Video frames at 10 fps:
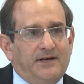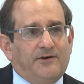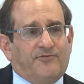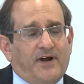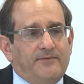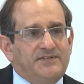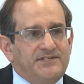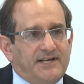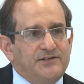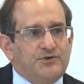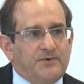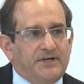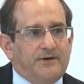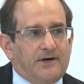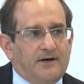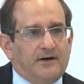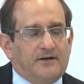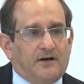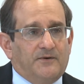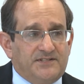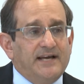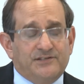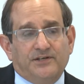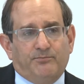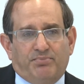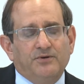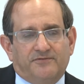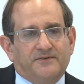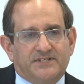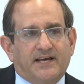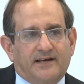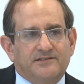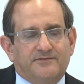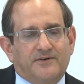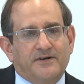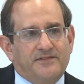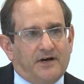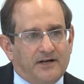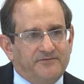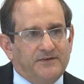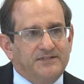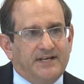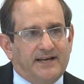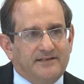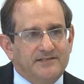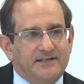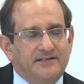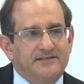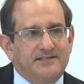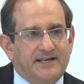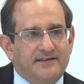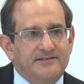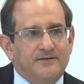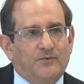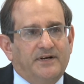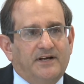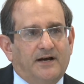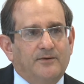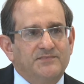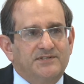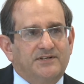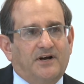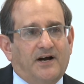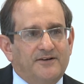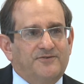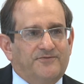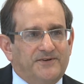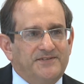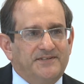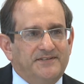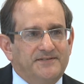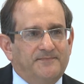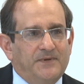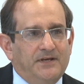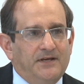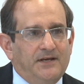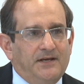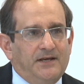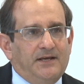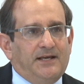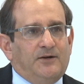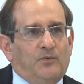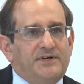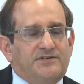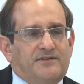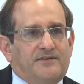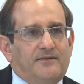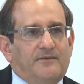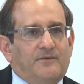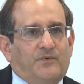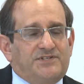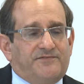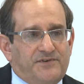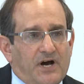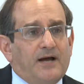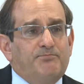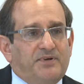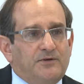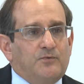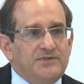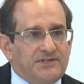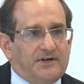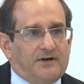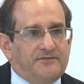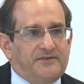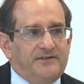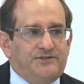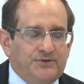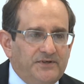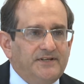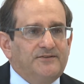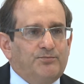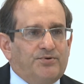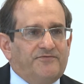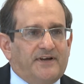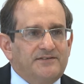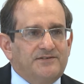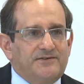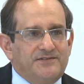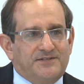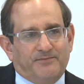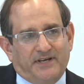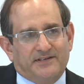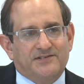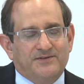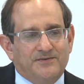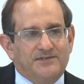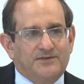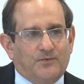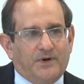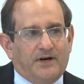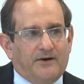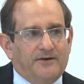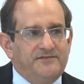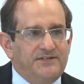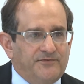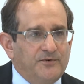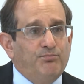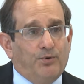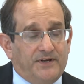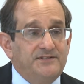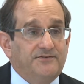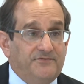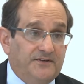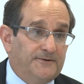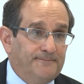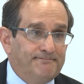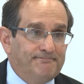framed a century ago, it's actually a beautiful text, a very thoughtful text, and it says that when it comes to controversies in which which have not been resolved, the duty of the professor is to make students aware of different points of view.